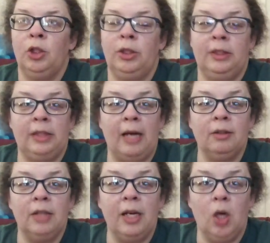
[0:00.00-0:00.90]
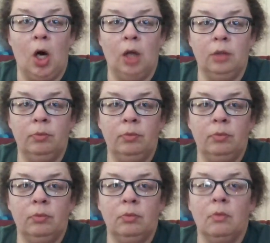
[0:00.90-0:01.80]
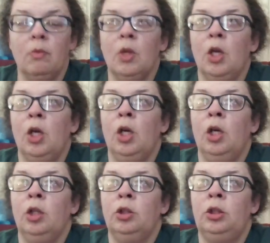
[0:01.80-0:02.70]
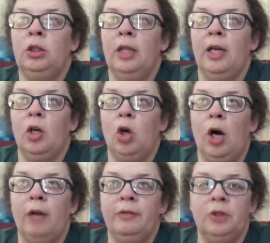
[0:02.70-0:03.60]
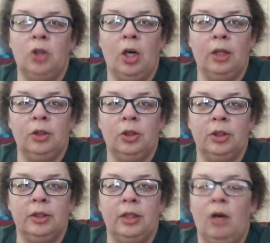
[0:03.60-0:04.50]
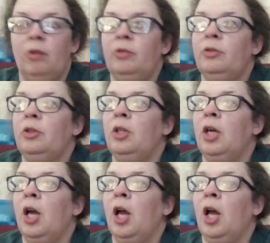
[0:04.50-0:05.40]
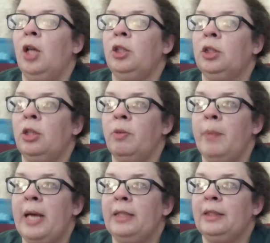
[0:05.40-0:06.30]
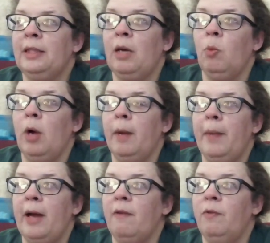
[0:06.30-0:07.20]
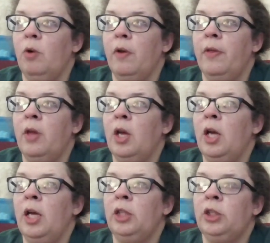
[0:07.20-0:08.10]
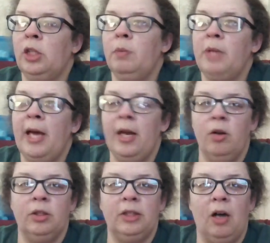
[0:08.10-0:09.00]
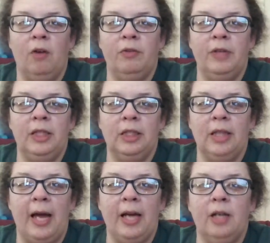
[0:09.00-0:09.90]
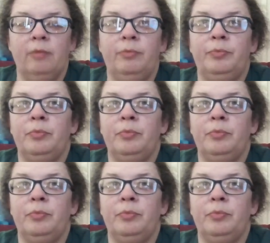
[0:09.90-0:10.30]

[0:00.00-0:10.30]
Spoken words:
She sounds like Gollum. She's like coughing, talking to herself. She's got her mask down, walking back and forth, and she keeps hitting herself in the leg.